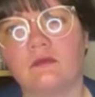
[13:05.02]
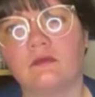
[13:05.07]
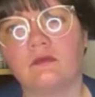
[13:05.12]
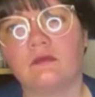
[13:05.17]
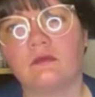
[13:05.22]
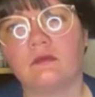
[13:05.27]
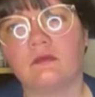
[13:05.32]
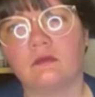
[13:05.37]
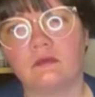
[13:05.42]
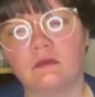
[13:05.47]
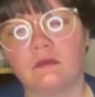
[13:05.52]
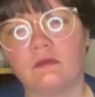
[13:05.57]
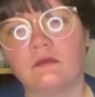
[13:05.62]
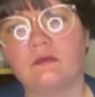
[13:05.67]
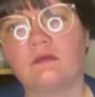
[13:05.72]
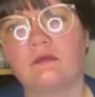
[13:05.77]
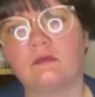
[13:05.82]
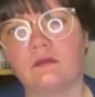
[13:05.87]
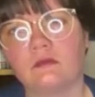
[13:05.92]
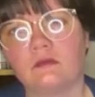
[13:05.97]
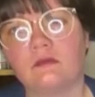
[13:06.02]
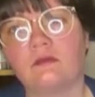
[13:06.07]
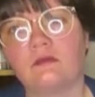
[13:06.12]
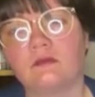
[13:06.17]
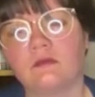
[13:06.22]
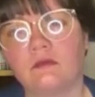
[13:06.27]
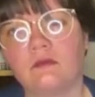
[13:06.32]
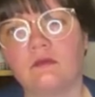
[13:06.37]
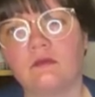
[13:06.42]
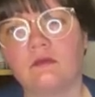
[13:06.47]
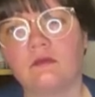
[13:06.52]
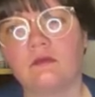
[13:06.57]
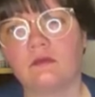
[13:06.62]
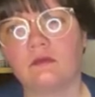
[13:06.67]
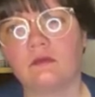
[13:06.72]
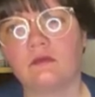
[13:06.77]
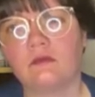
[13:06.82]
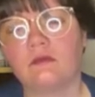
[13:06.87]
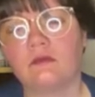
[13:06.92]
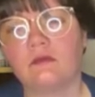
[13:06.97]

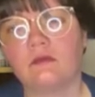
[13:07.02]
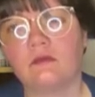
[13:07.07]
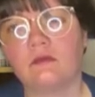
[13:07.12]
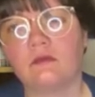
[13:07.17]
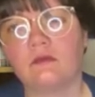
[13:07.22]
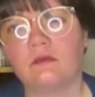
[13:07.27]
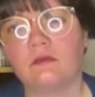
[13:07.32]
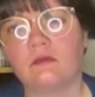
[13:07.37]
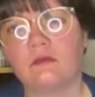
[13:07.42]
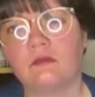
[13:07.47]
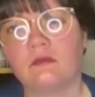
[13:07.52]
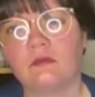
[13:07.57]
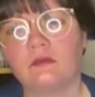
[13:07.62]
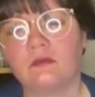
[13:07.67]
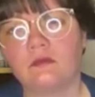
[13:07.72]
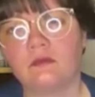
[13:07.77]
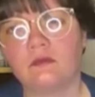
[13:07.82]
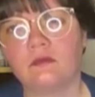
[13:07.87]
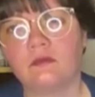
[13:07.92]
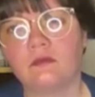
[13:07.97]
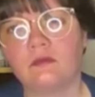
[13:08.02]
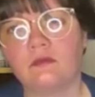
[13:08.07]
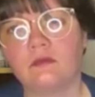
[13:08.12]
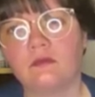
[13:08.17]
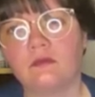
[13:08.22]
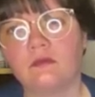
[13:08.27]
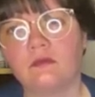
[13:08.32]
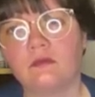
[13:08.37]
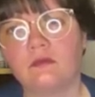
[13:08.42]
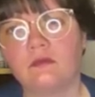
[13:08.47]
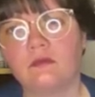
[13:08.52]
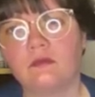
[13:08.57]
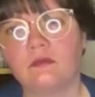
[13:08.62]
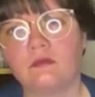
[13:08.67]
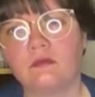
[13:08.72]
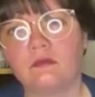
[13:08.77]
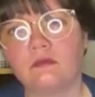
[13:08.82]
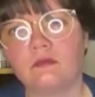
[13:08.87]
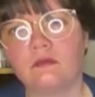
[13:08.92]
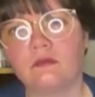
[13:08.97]

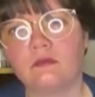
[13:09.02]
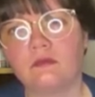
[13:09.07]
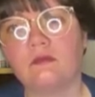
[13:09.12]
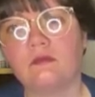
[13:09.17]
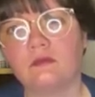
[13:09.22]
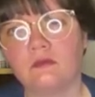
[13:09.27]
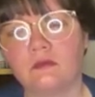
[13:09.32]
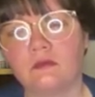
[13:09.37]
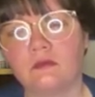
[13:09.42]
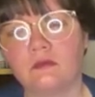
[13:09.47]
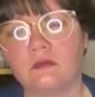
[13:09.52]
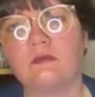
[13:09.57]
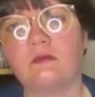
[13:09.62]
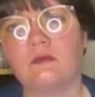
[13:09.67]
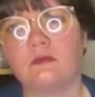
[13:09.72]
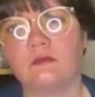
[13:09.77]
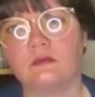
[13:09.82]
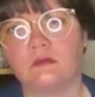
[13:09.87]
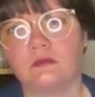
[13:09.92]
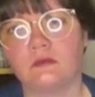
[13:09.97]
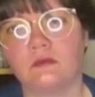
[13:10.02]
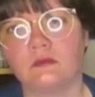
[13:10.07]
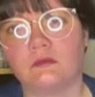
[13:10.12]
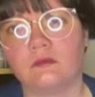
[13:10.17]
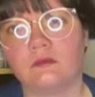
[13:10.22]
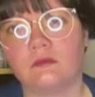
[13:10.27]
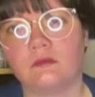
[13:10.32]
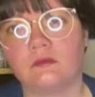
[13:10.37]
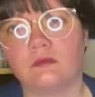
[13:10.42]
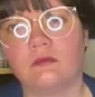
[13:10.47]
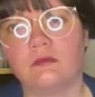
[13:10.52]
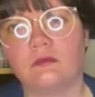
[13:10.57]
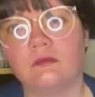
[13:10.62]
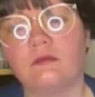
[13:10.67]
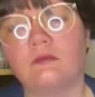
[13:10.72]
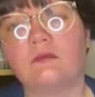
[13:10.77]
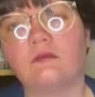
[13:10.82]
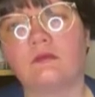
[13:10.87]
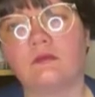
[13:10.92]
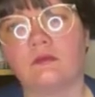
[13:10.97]

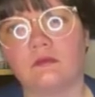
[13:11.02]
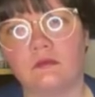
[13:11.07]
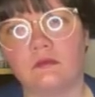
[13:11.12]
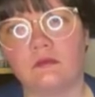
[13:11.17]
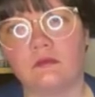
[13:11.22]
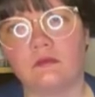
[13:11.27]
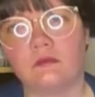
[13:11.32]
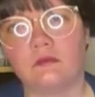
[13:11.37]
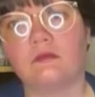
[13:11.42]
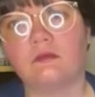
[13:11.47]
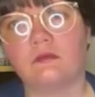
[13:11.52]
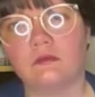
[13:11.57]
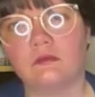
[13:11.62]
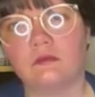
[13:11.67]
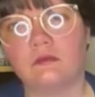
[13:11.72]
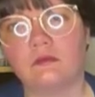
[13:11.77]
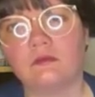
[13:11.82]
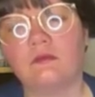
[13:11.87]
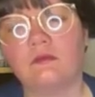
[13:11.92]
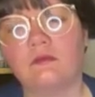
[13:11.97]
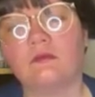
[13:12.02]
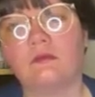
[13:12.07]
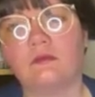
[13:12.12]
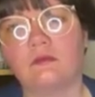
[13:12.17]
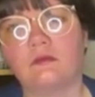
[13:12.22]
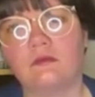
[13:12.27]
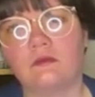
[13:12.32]
(not speaking)